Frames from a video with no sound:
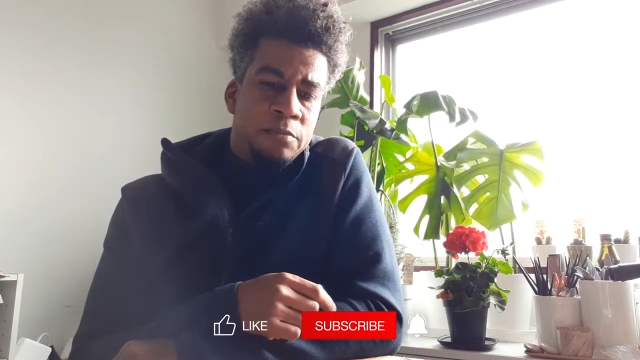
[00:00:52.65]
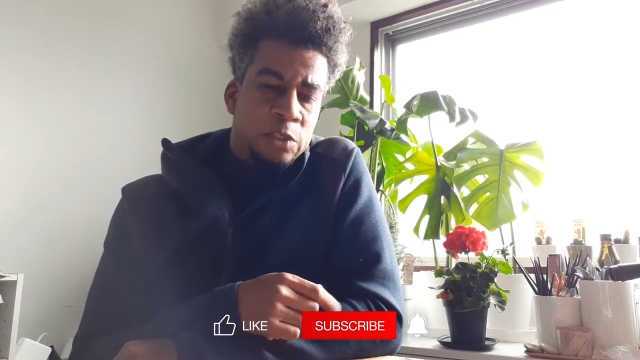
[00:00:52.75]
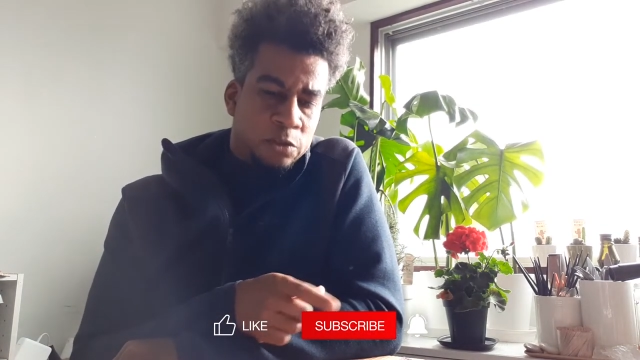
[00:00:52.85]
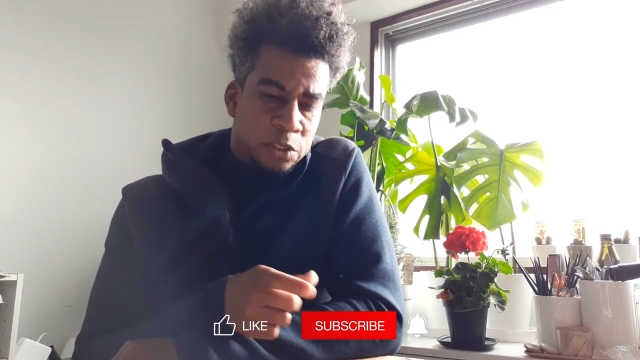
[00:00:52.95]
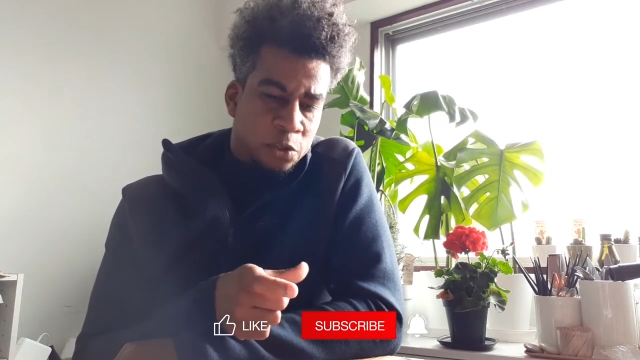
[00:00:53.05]

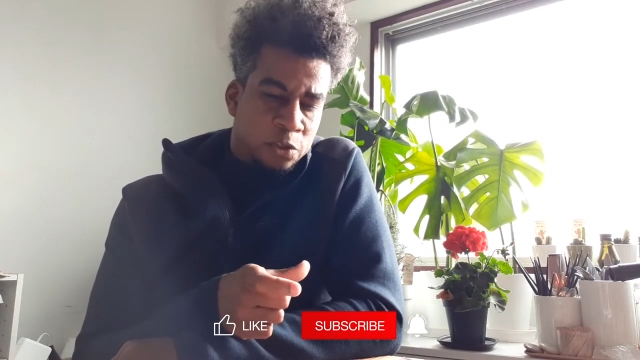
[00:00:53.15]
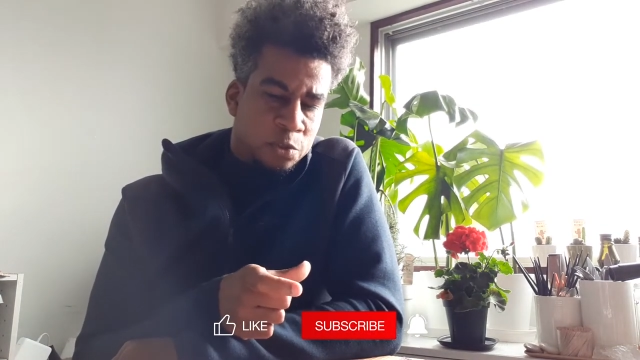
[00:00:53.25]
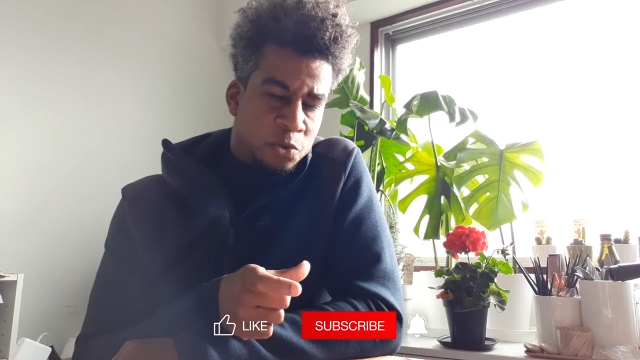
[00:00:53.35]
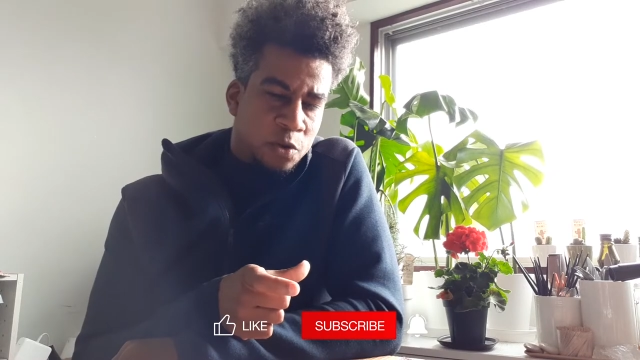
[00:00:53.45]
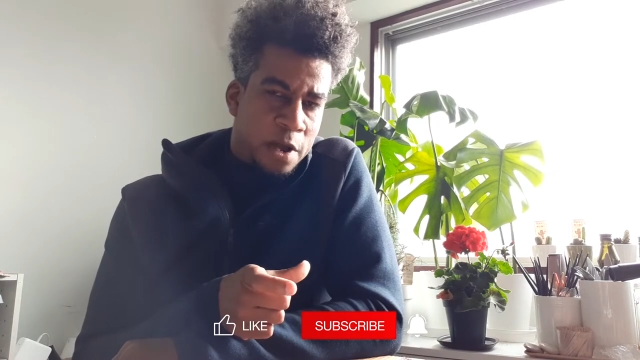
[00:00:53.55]
there's a little
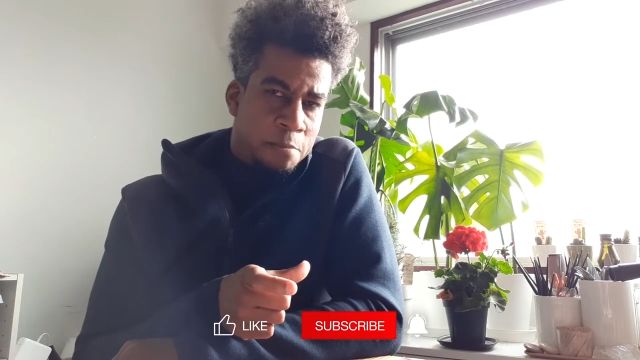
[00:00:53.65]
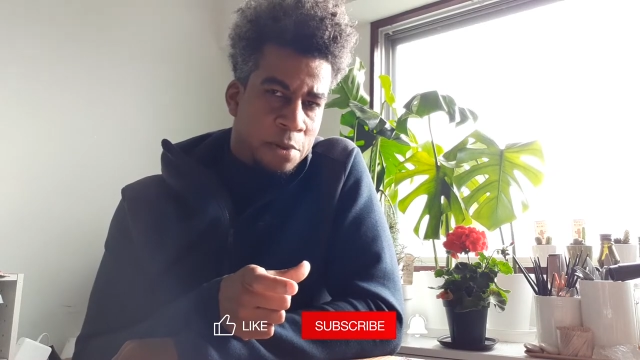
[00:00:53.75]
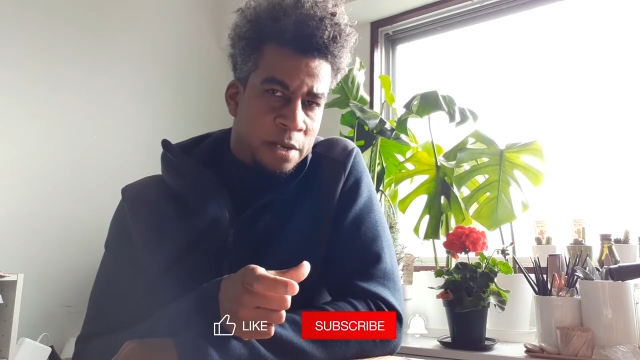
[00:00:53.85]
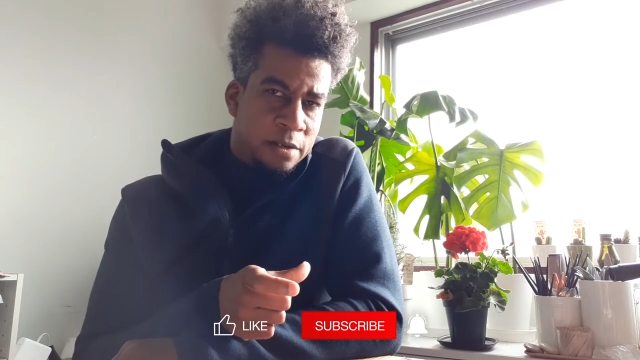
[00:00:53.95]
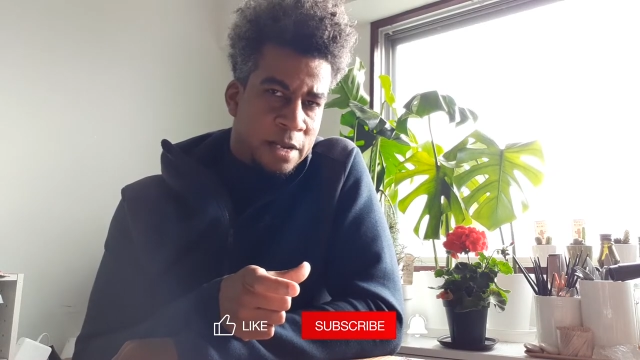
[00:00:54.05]
subscribe
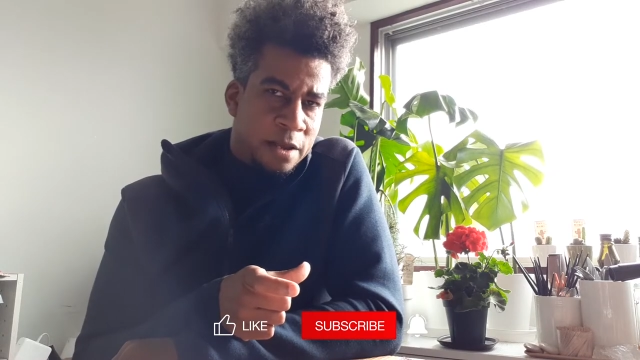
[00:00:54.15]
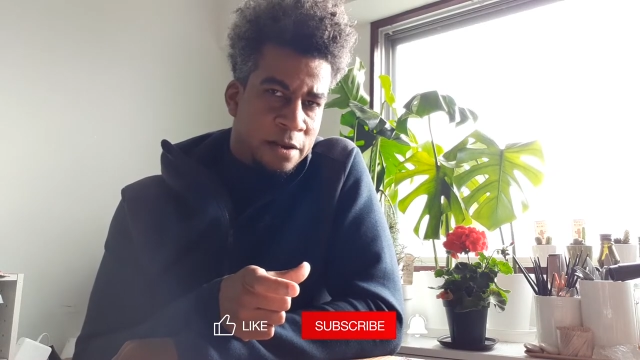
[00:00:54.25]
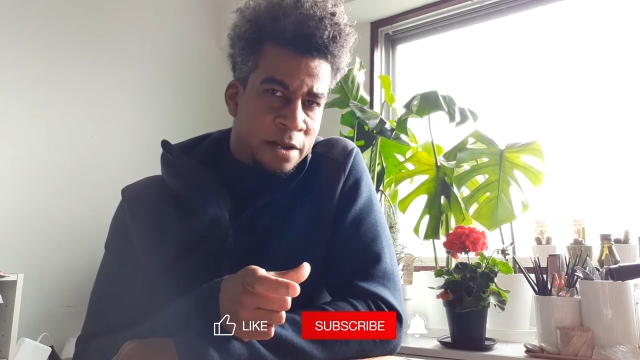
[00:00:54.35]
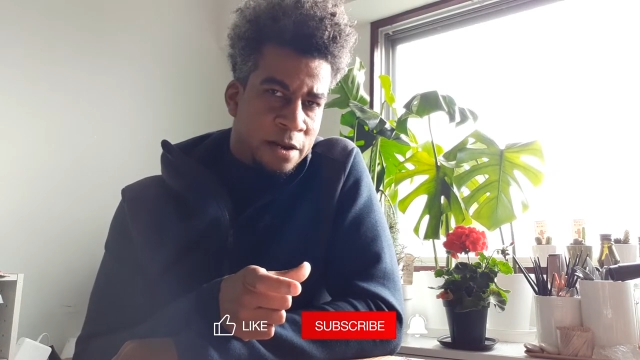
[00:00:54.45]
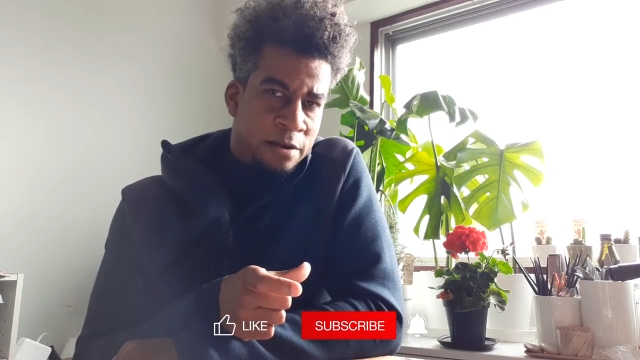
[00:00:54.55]
button down
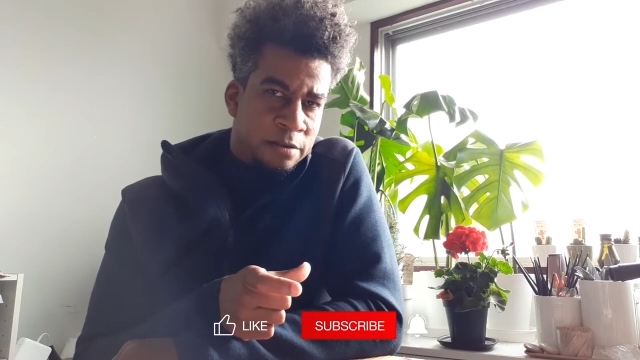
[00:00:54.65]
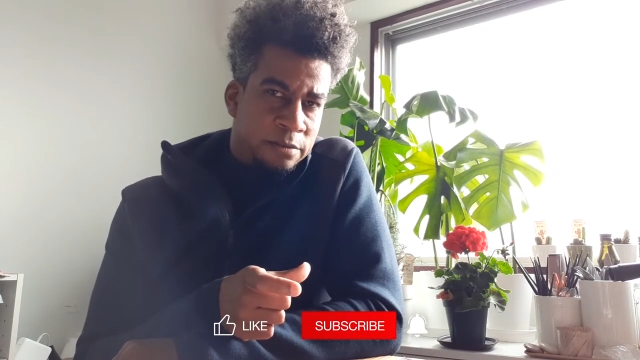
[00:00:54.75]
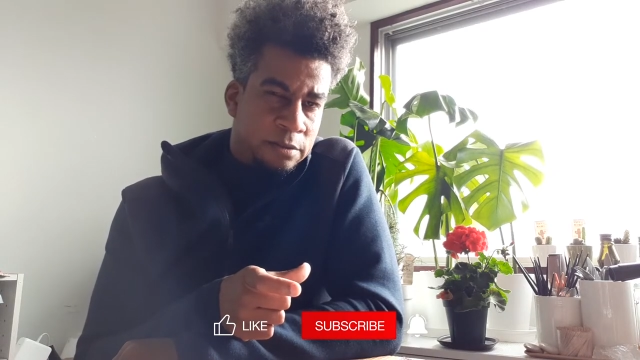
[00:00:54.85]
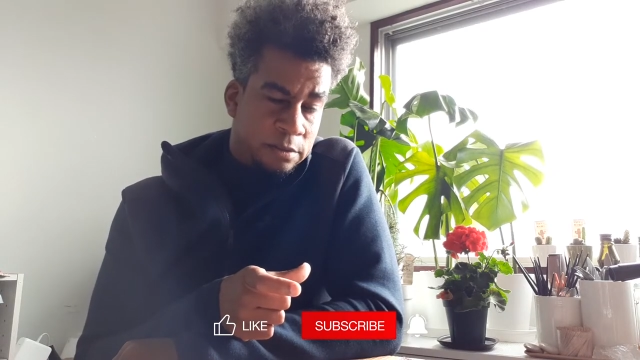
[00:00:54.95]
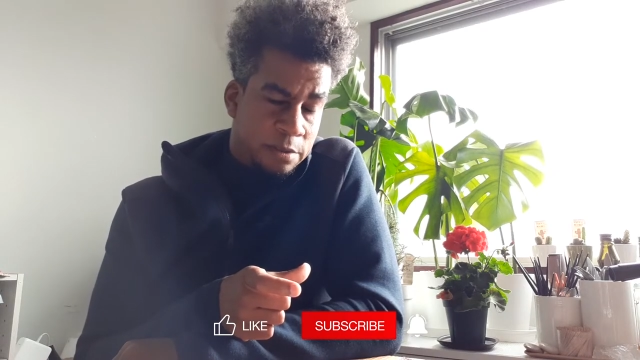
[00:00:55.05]
there.
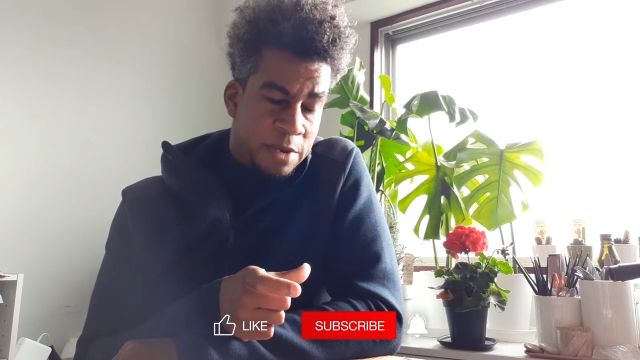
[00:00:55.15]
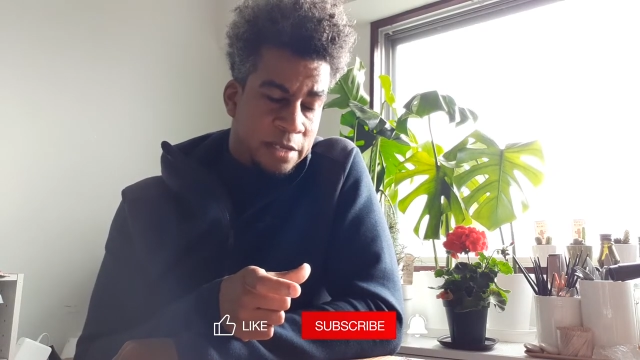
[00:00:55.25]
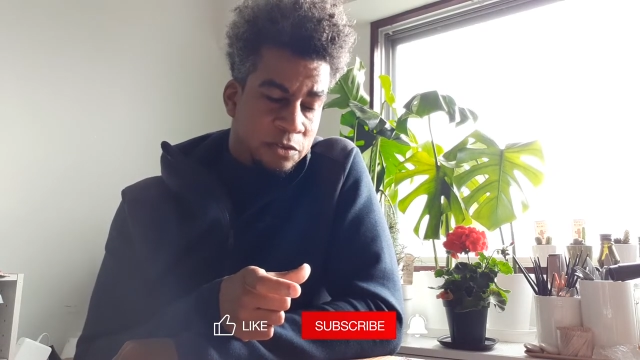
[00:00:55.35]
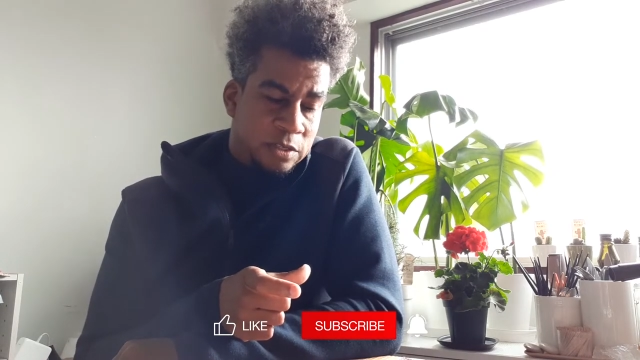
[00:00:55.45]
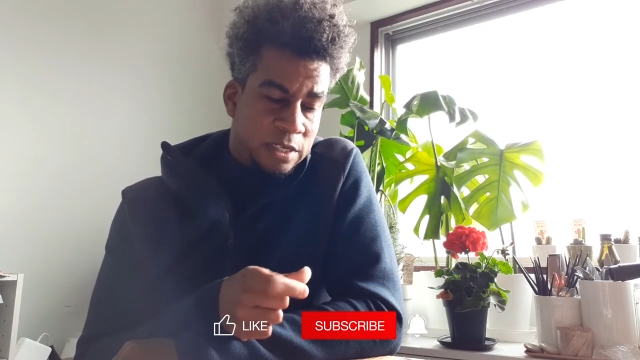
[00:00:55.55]
You
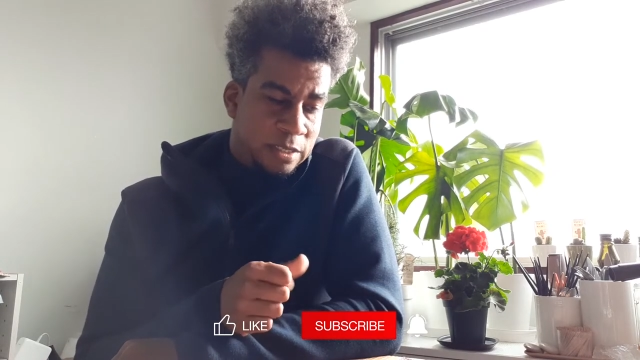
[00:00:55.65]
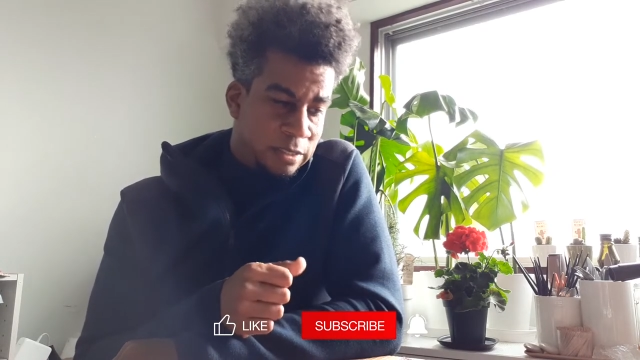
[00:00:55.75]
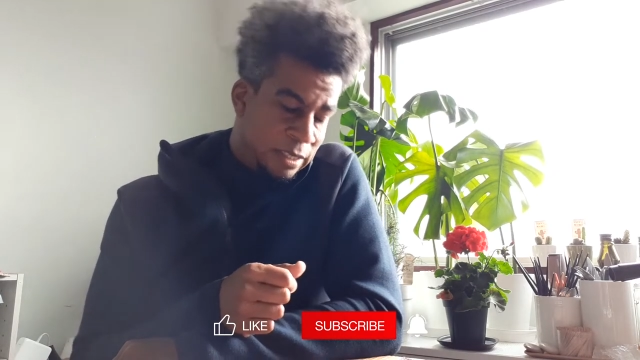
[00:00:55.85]
might see it.